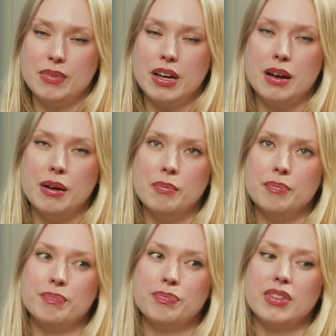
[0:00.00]
Um,
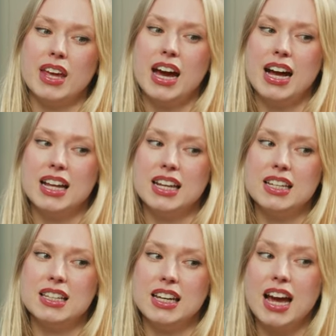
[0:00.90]
and
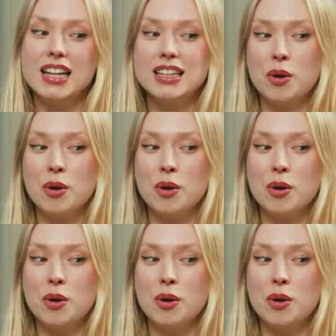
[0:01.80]
they had the